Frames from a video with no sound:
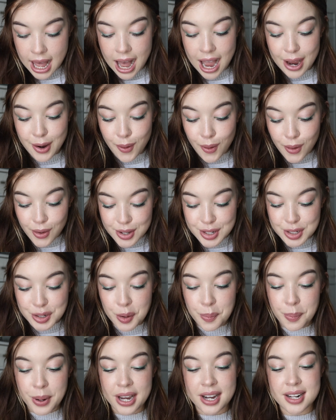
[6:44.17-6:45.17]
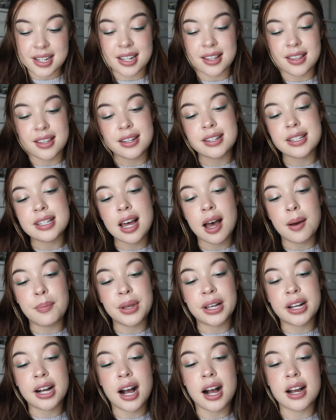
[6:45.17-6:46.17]
I also picked this up
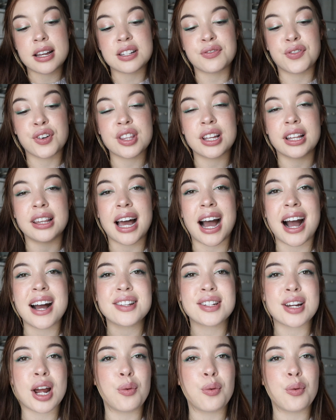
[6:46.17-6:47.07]
because for the last,